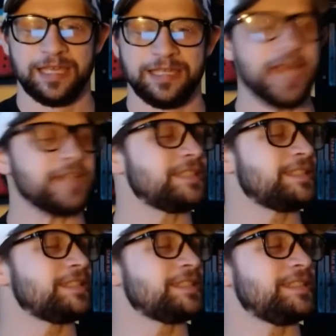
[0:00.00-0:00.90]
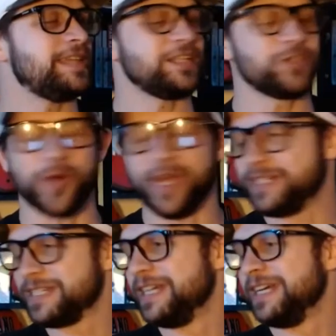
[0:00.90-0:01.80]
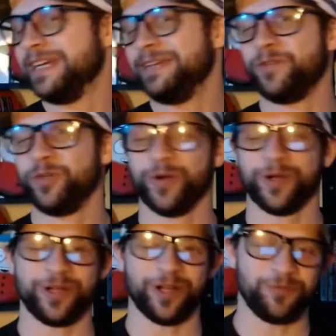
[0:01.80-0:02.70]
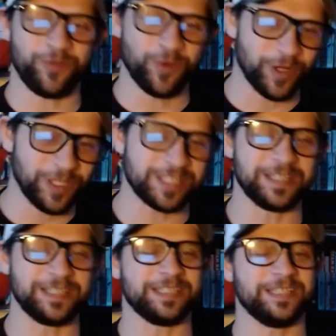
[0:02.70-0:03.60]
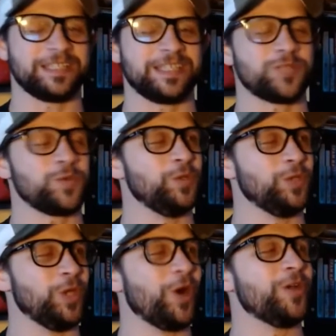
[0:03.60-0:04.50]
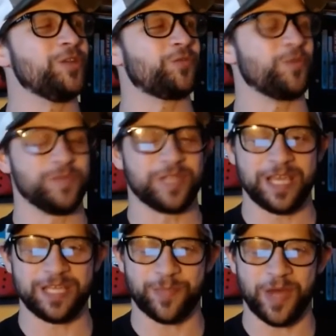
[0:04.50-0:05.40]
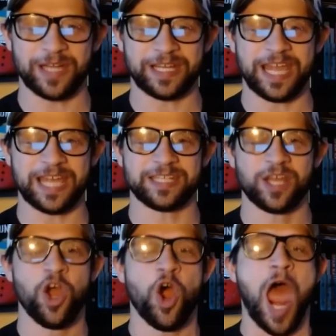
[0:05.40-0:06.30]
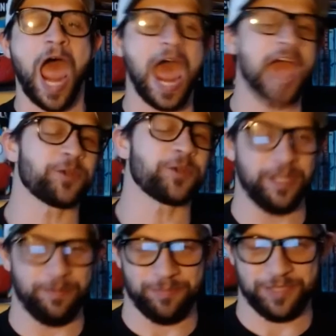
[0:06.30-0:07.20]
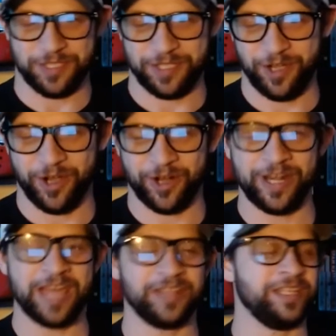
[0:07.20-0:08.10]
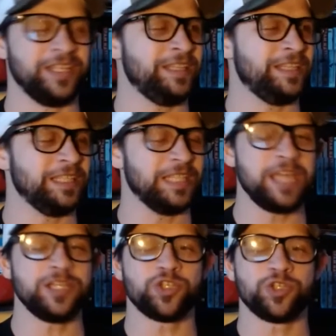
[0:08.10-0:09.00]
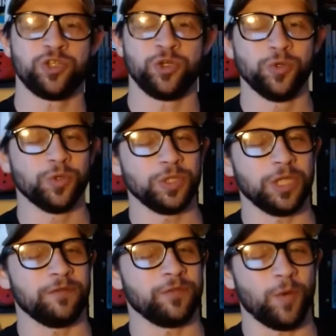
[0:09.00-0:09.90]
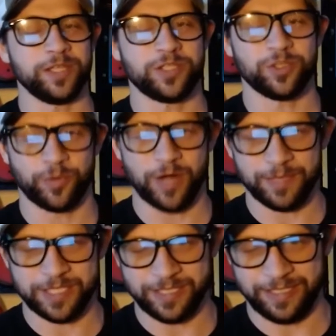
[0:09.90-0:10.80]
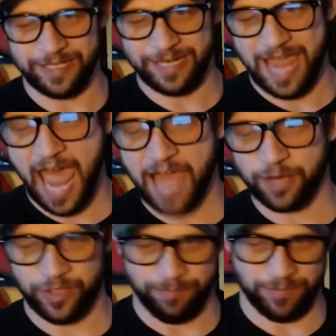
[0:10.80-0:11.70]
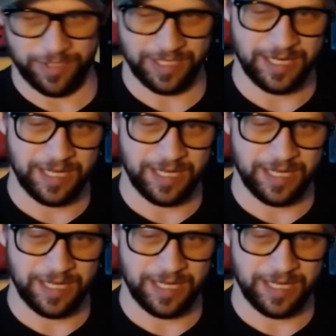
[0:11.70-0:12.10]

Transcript: Yes, that's right. If you are listening to this, that's what you learned from today's podcast. Acronyms are now the latest tool of the white supremacy. Acronyms.